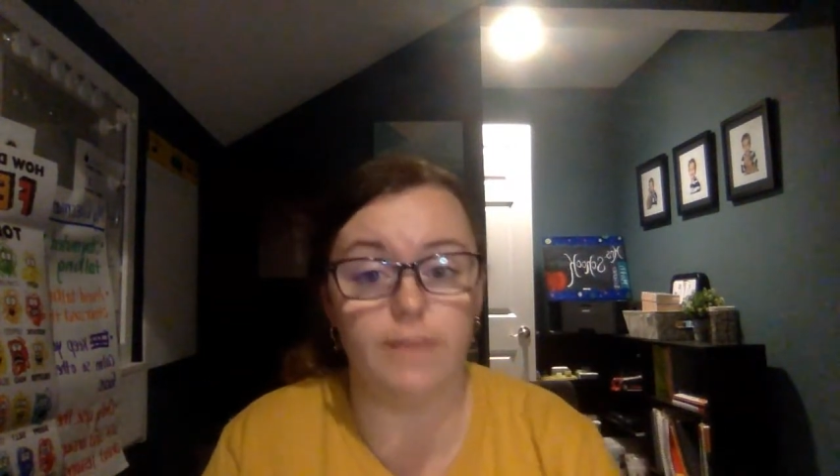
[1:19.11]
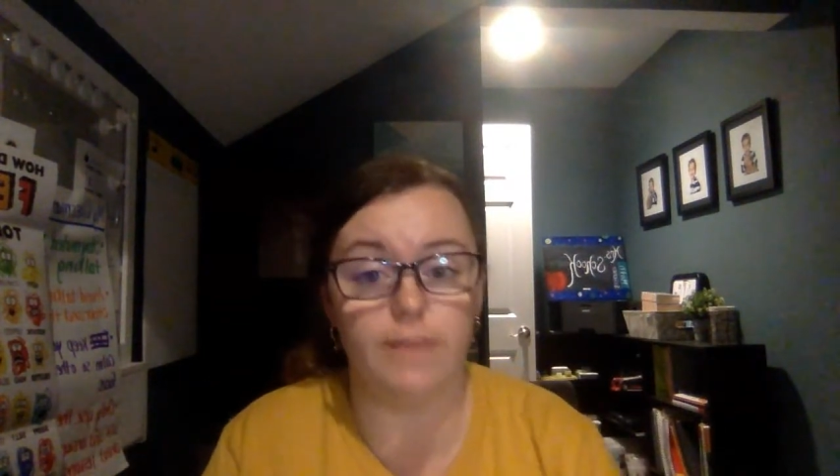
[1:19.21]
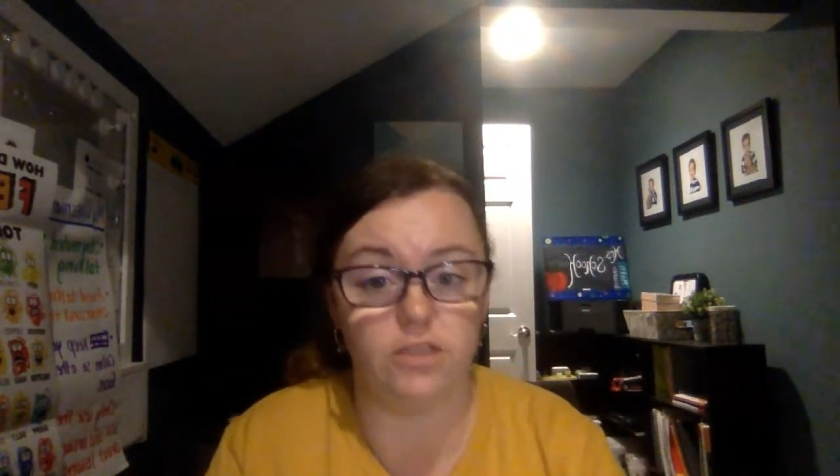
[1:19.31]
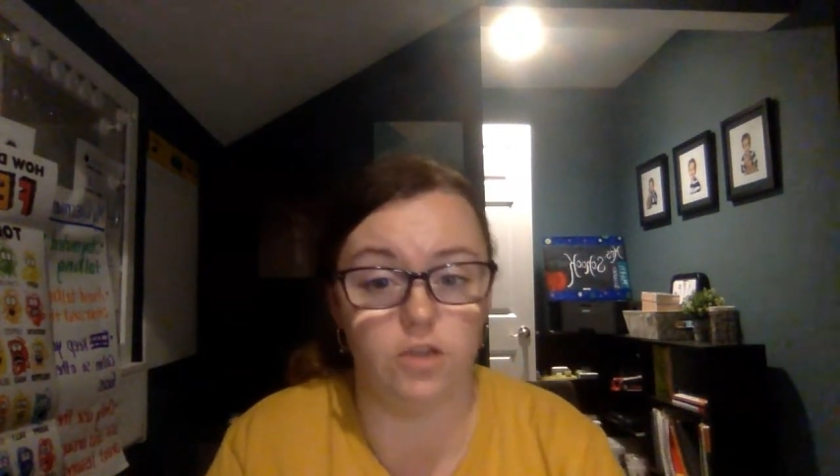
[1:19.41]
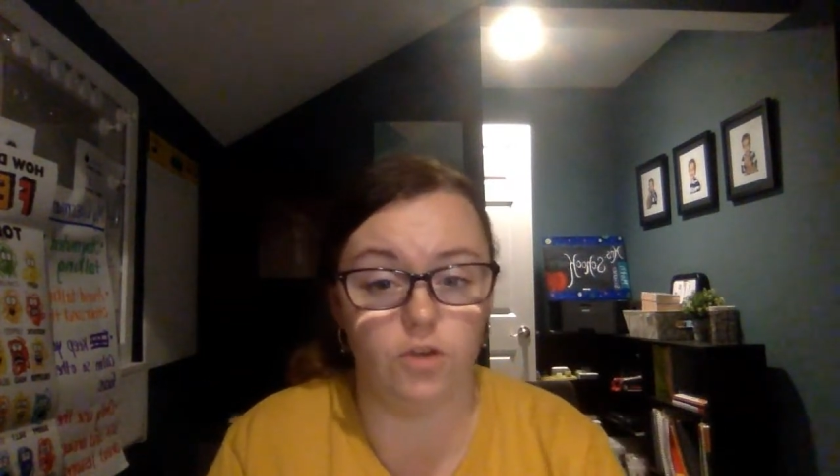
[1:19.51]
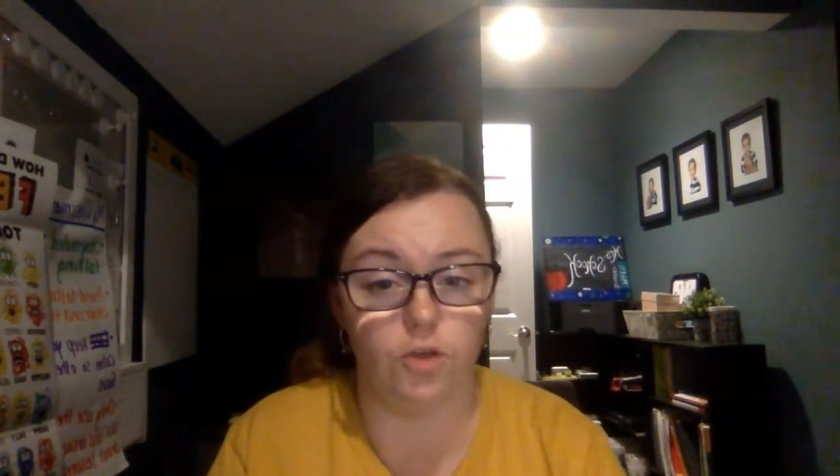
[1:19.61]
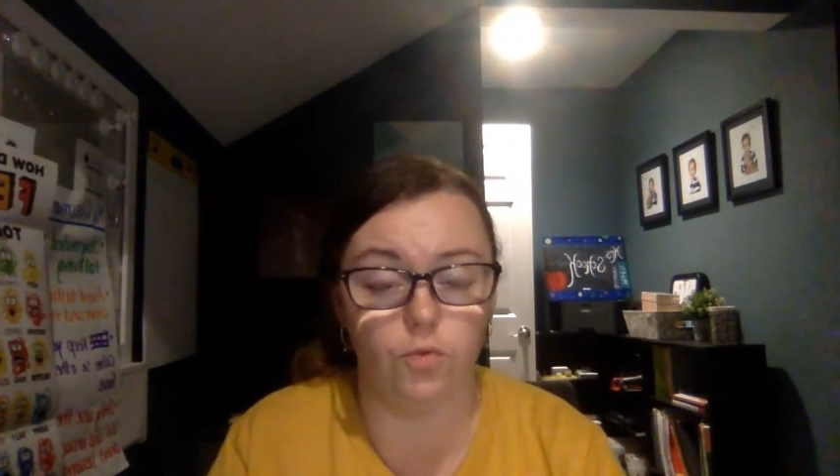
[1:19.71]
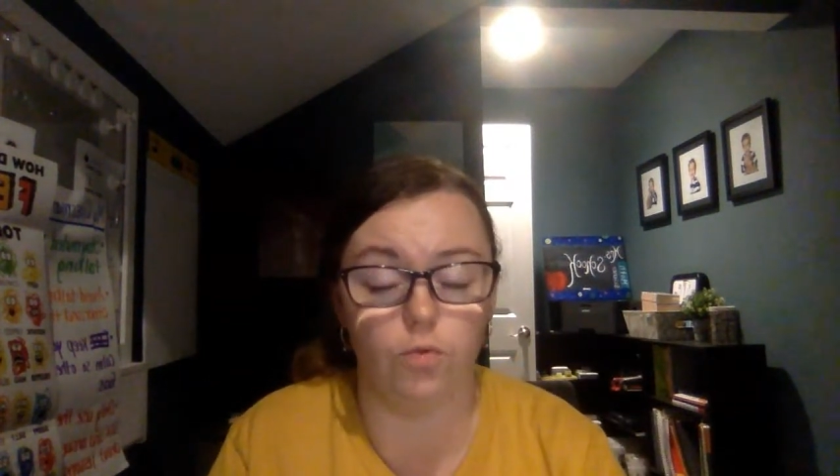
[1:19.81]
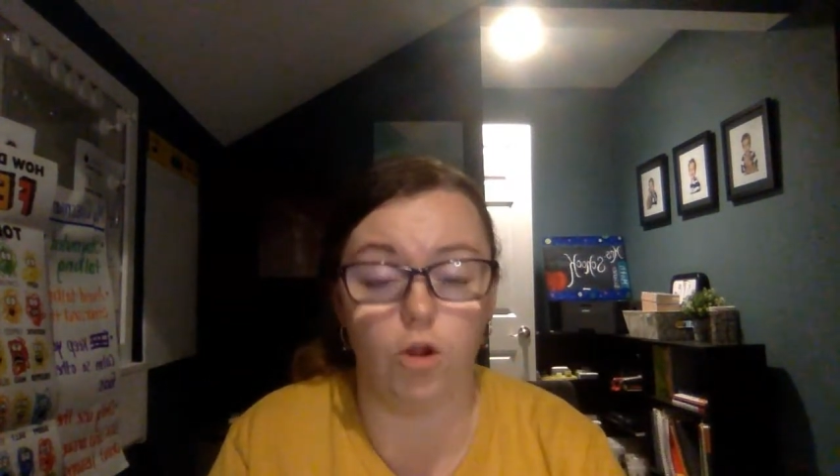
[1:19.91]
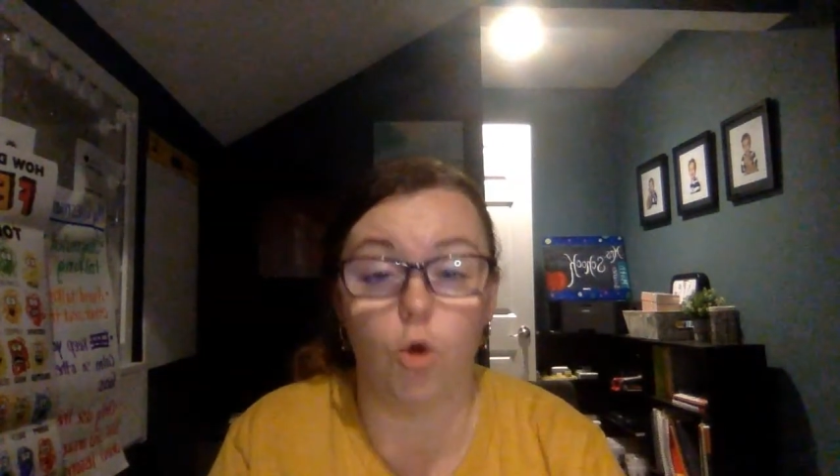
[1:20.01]
based on
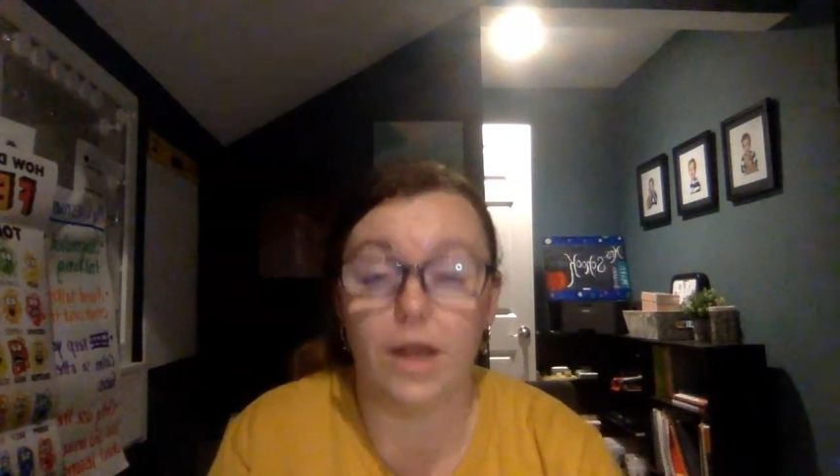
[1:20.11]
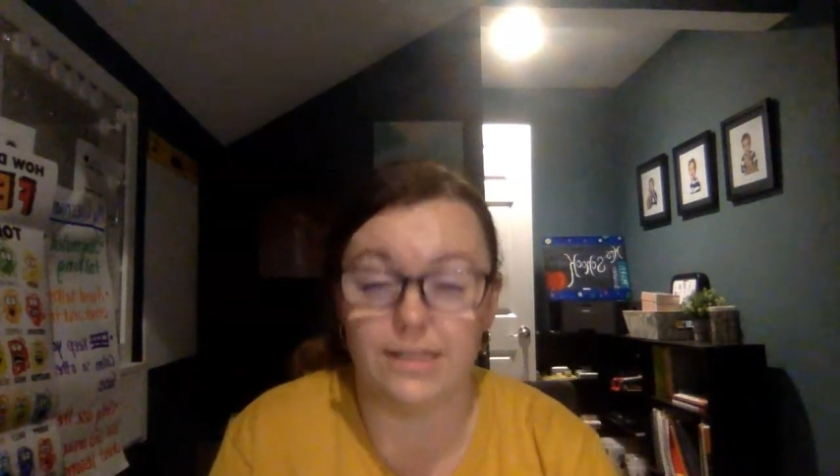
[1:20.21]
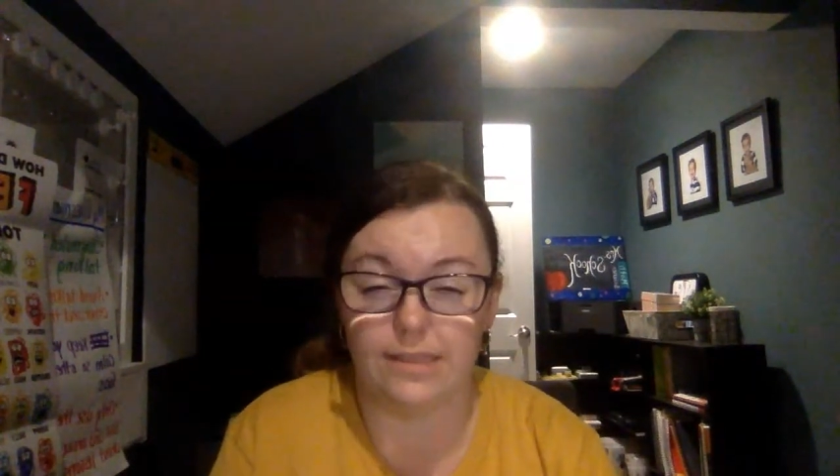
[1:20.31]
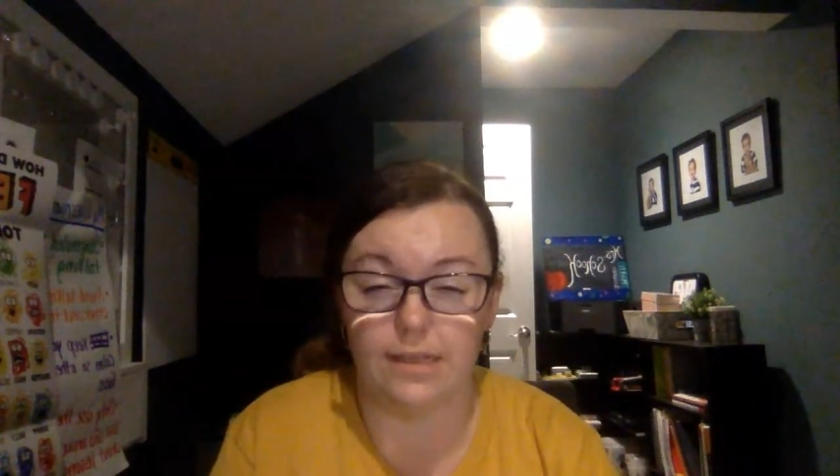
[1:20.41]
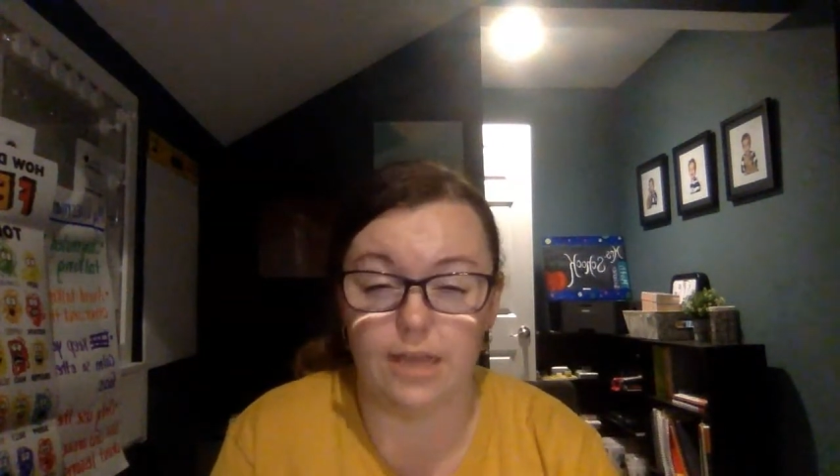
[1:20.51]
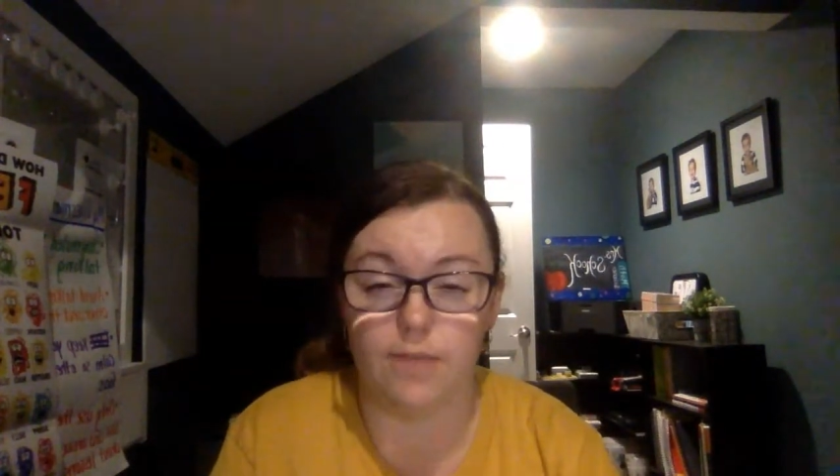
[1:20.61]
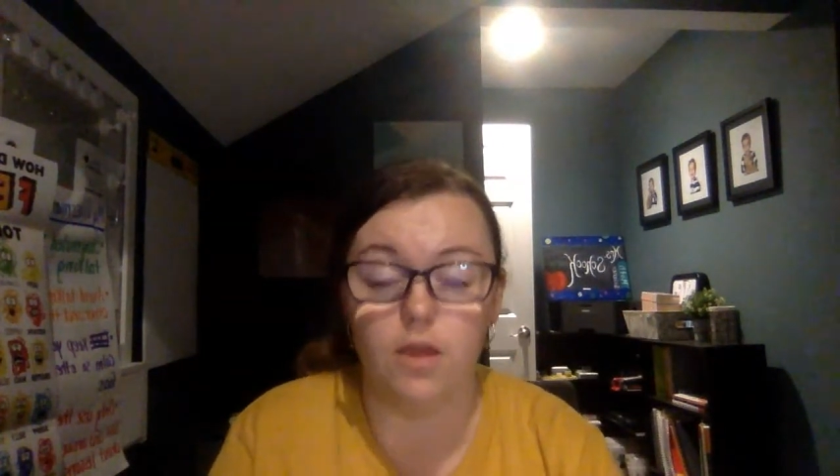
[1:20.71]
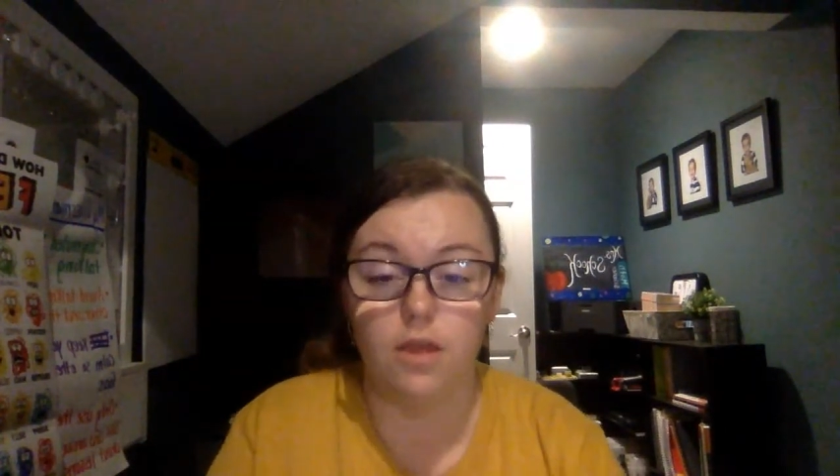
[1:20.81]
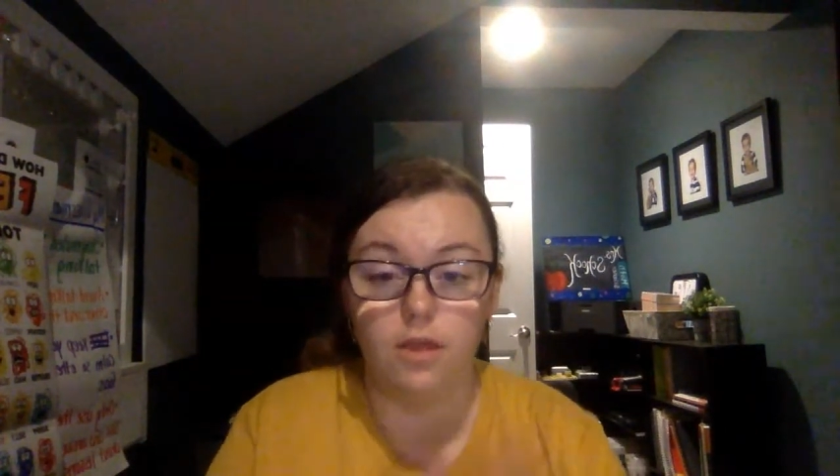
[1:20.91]
who requested them,